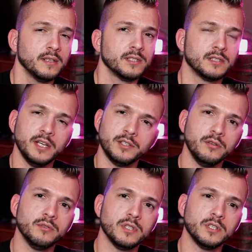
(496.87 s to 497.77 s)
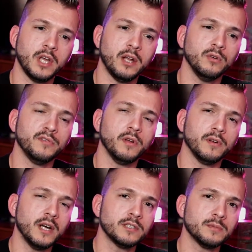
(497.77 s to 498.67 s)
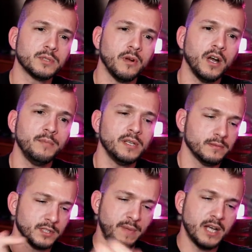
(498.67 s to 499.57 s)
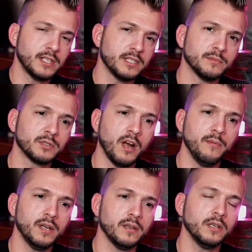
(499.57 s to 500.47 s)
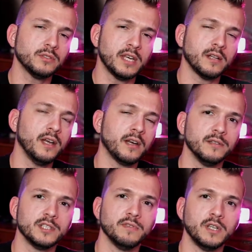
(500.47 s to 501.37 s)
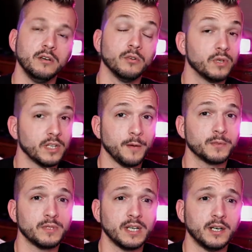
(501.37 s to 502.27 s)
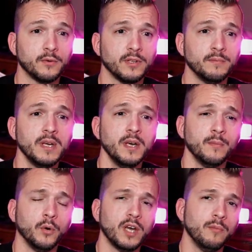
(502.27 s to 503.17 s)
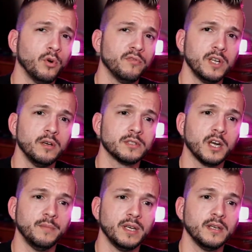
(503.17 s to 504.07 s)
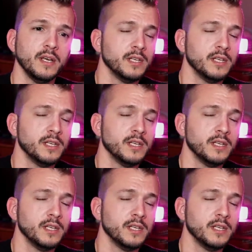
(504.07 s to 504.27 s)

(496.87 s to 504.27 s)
Stay tuned to the channel. If you're not subscribed, smash that subscribe button, and also hit a like on this video. It really helps with the algorithm. But we got more videos coming.